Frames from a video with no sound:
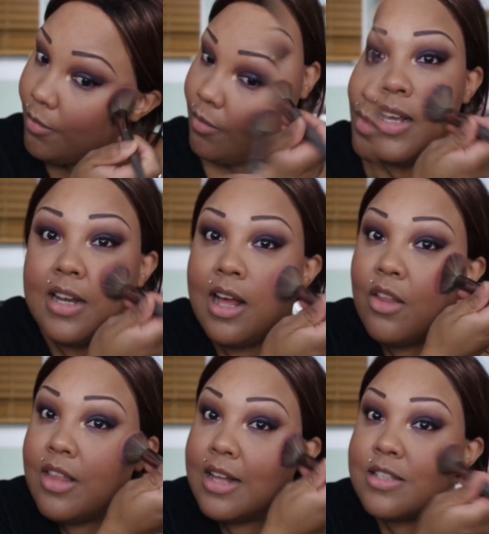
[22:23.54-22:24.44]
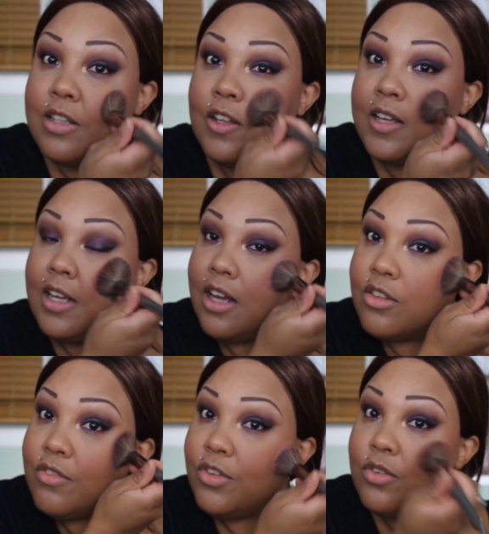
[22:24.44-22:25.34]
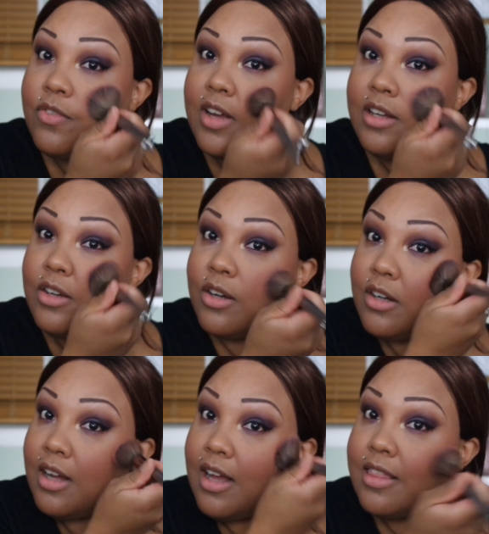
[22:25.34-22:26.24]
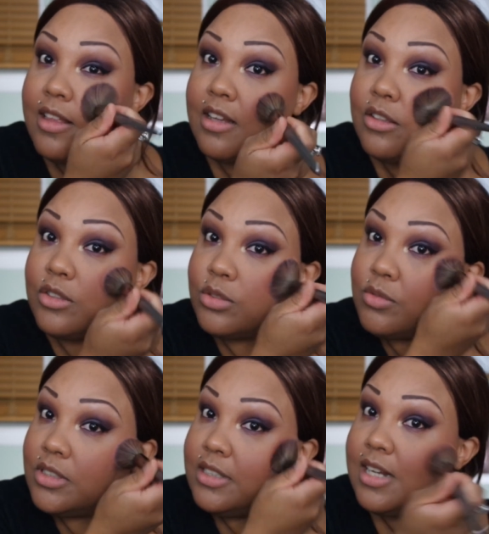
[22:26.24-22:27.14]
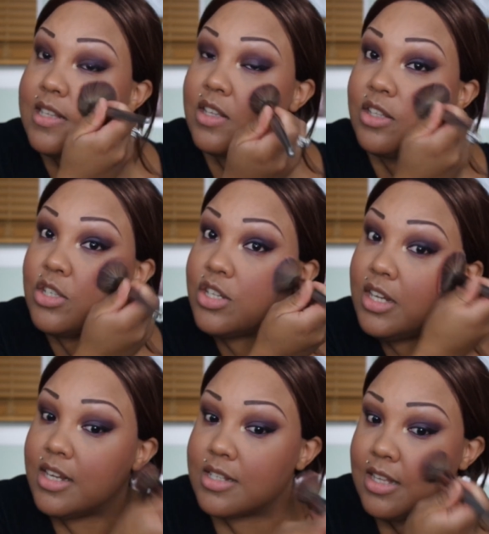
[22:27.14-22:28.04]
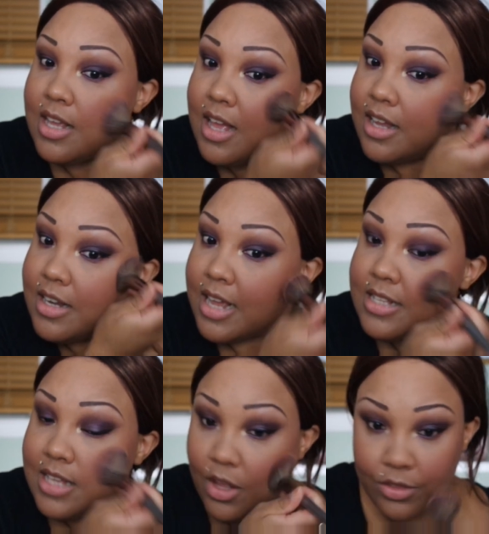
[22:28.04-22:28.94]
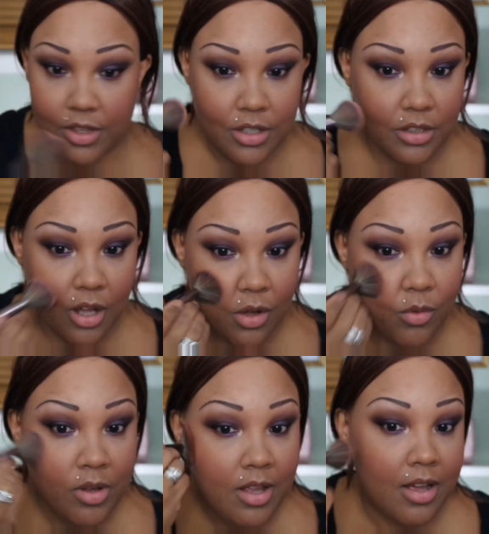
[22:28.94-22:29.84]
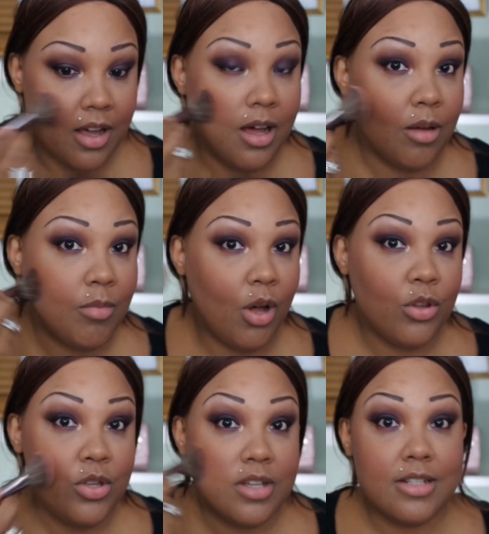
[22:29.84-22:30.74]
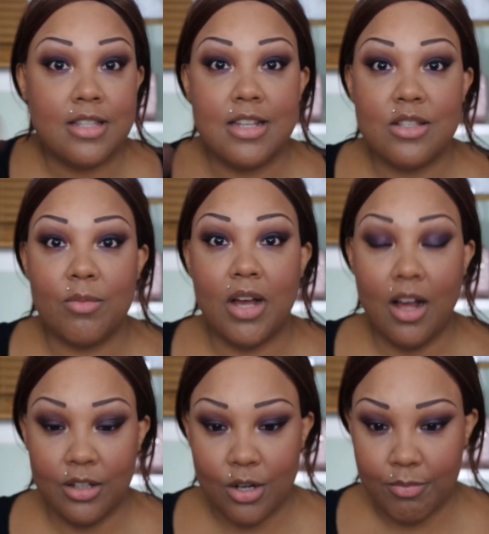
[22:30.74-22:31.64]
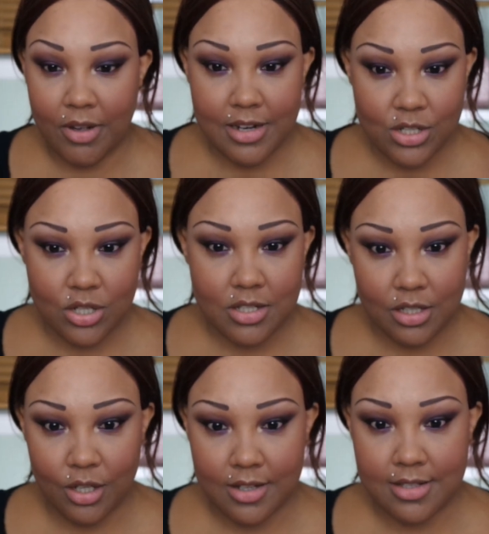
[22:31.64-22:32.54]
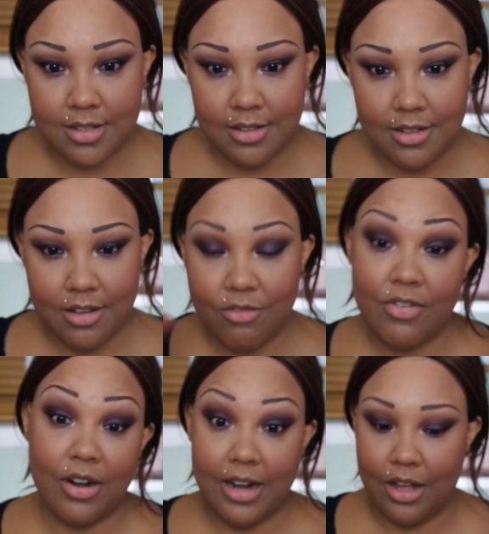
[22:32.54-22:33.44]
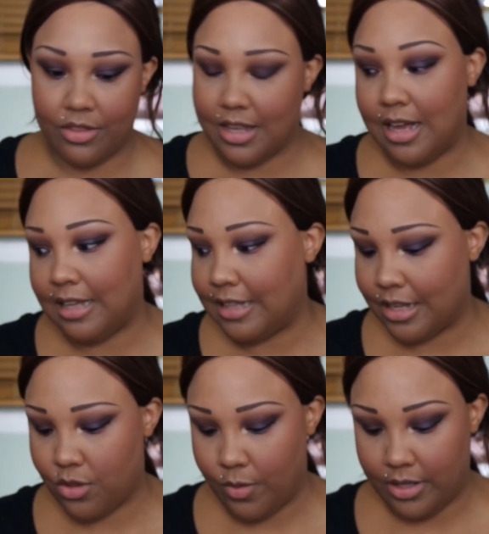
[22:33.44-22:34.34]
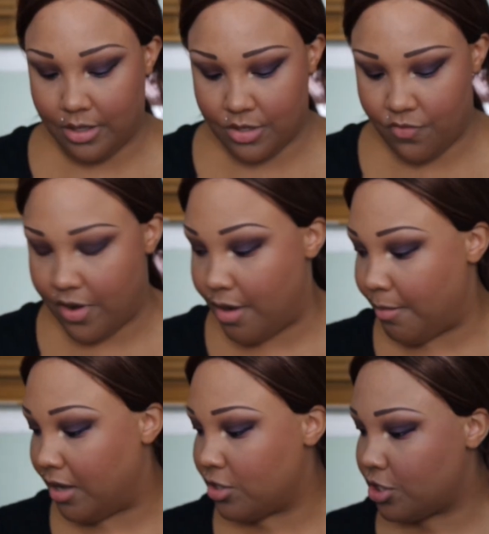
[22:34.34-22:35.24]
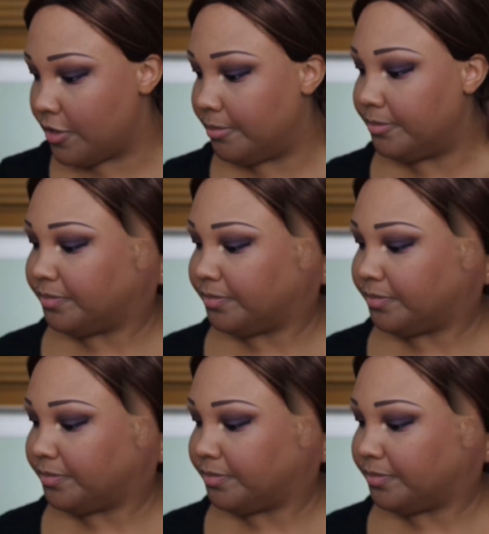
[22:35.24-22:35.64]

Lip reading: Just seeing how that's looking on the viewfinder. I think it looks really nice on the cheeks. Nice healthy glow, although you can see some color, but it just looks very healthy. I like the way it looks very much.